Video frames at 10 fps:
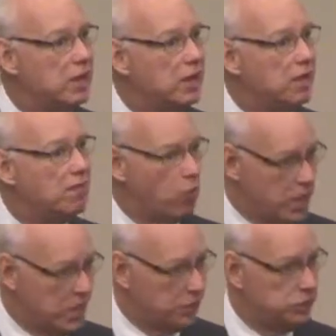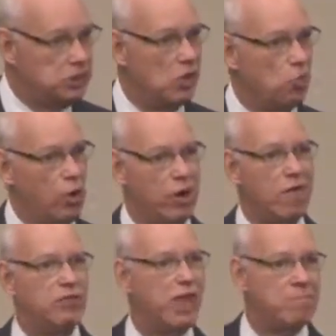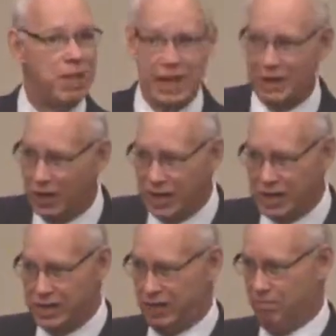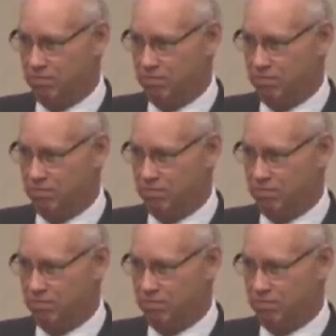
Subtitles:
friends wherever they may lead him.